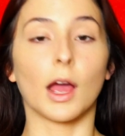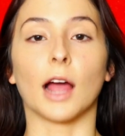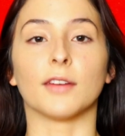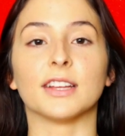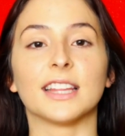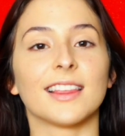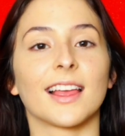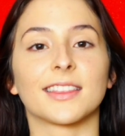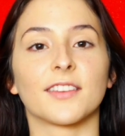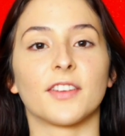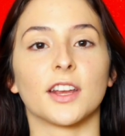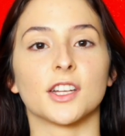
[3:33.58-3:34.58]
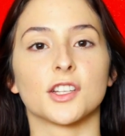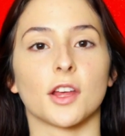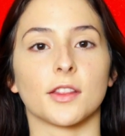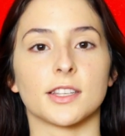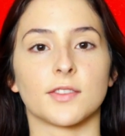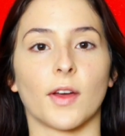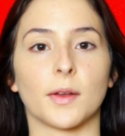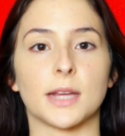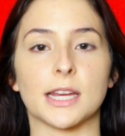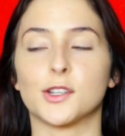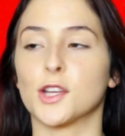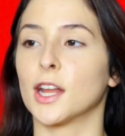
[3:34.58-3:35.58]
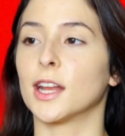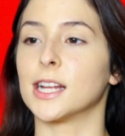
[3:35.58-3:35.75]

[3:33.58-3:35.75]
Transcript: I really like the finish on this foundation.